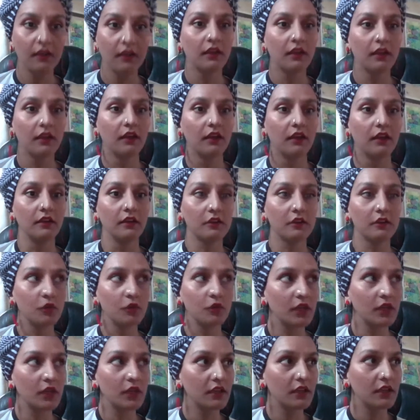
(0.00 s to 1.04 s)
uh, you know,
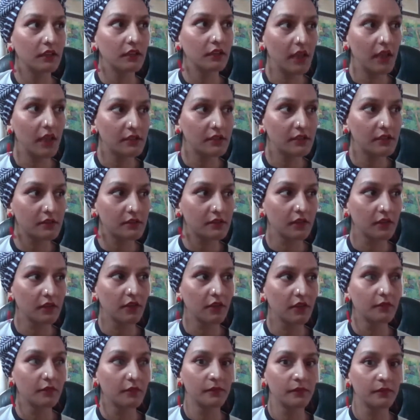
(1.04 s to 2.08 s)
and and that's
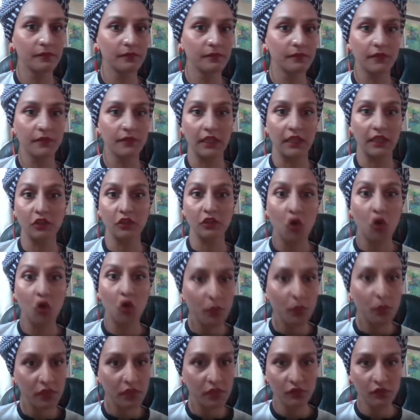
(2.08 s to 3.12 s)
their they can
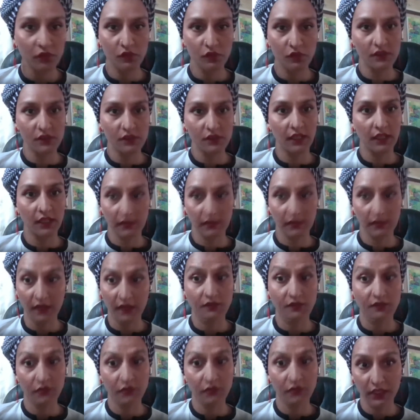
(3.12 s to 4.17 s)
co-produce like
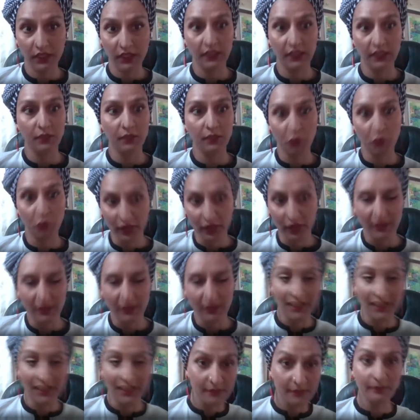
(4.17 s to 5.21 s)
that's really important
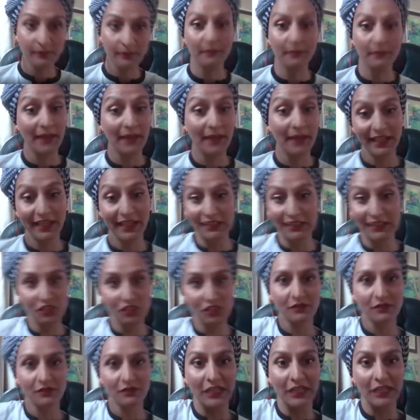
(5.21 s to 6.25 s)
that's my
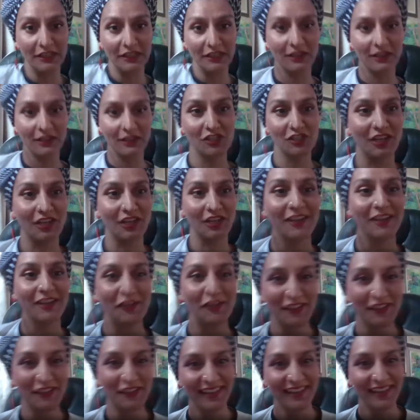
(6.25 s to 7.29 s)
hidden hidden agenda
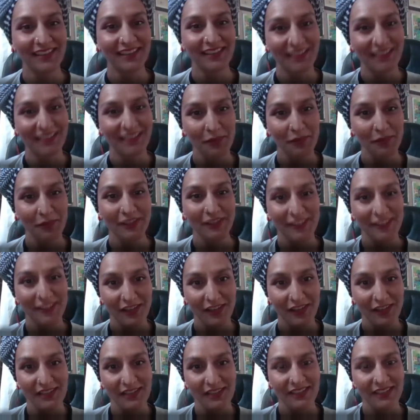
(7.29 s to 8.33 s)
for the next couple of
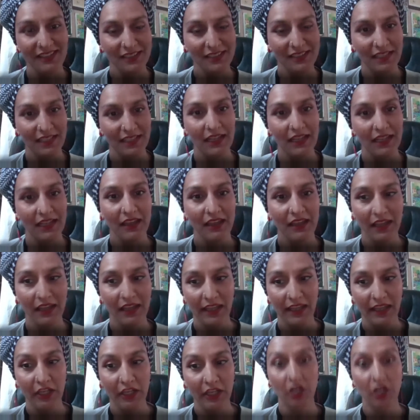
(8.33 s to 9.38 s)
years is to
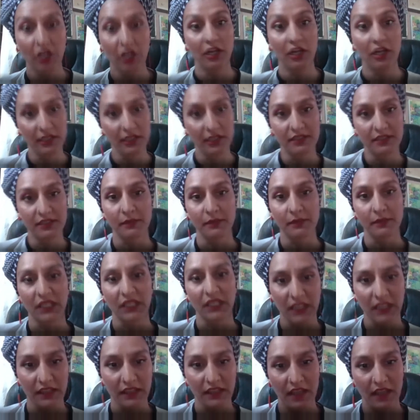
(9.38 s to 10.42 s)
encourage something
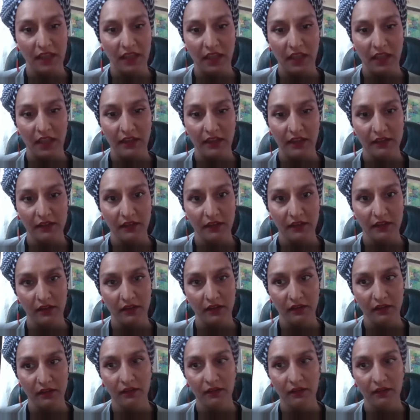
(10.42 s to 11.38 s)
like that uh,